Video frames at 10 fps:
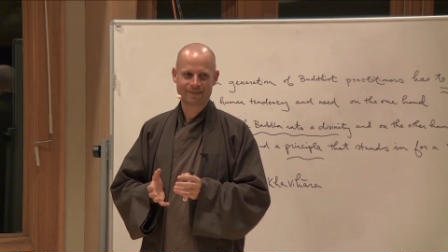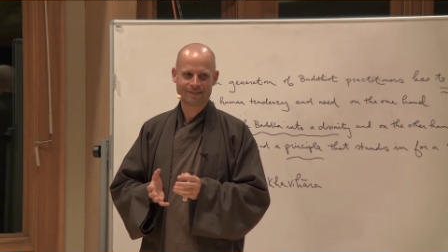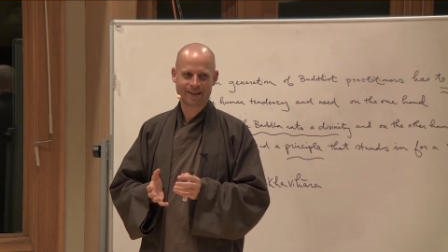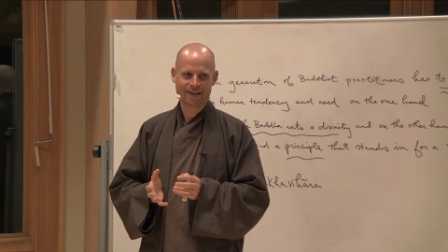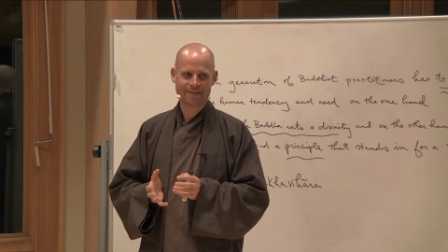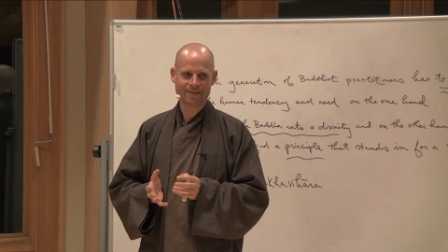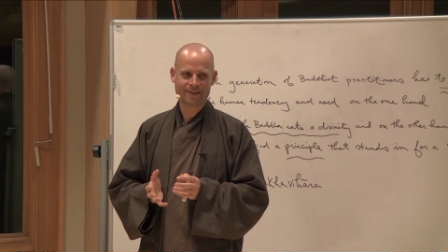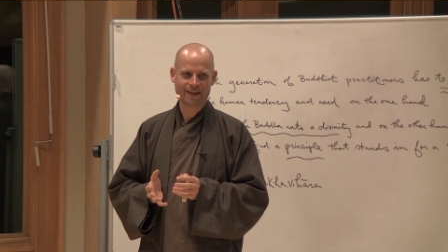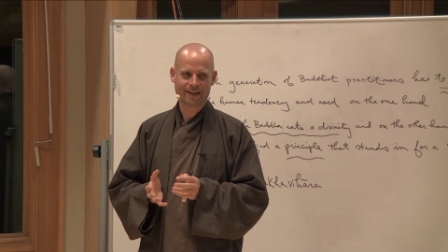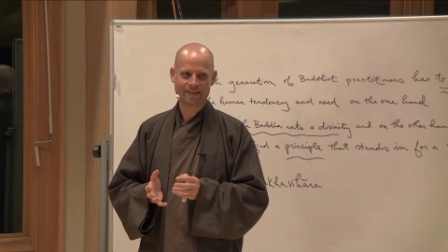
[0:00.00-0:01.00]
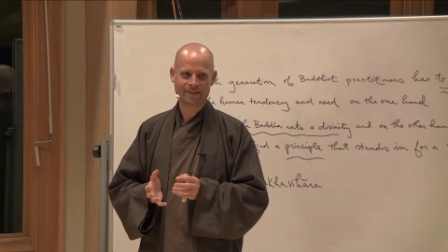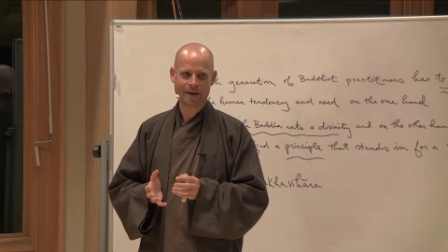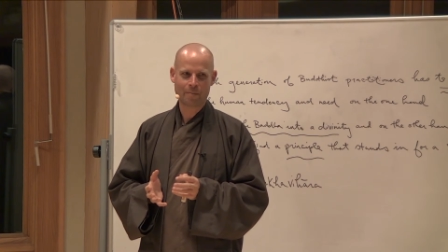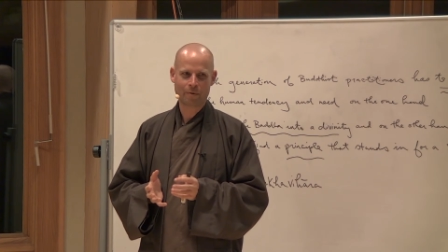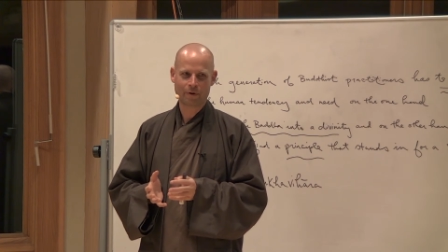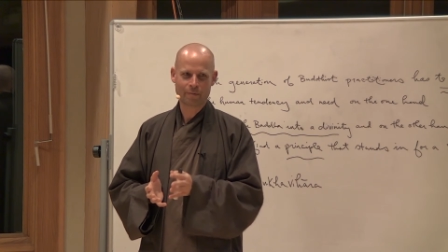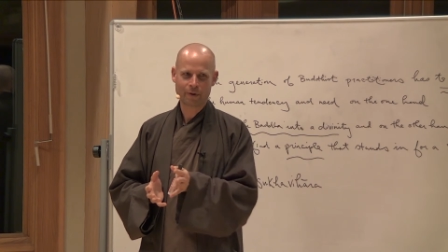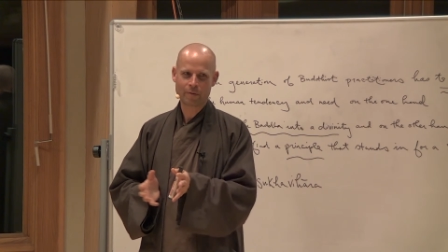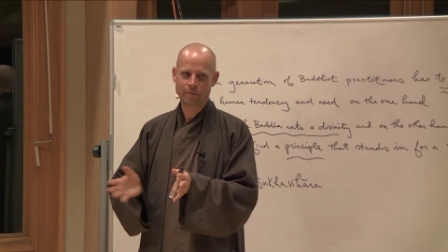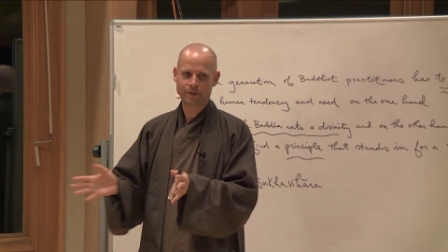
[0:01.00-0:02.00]
they can see that it's not important
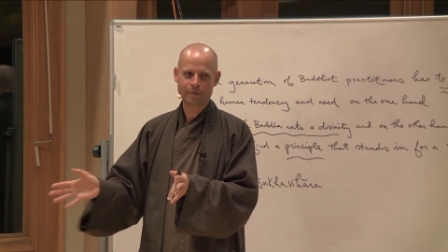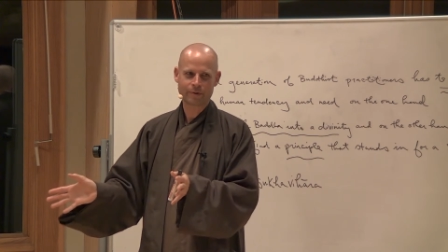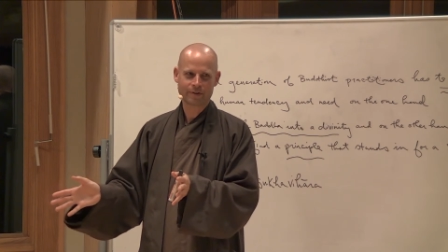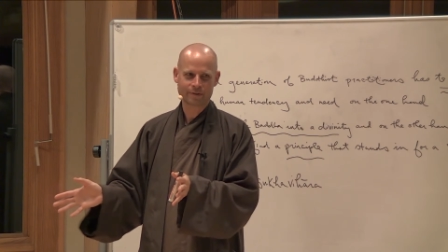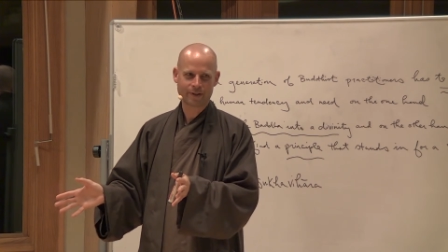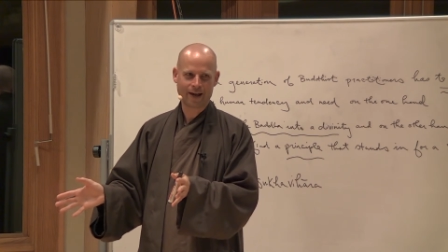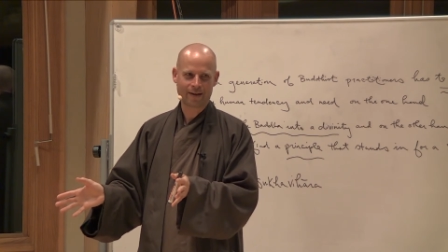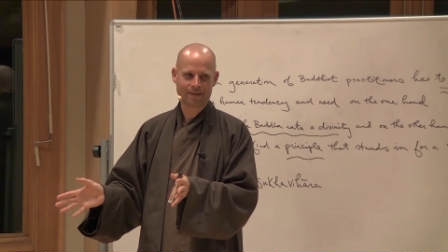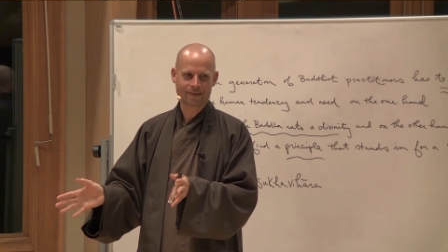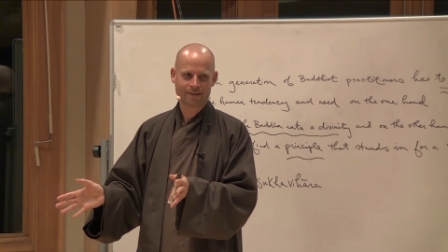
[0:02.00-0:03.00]
whether we do this or that.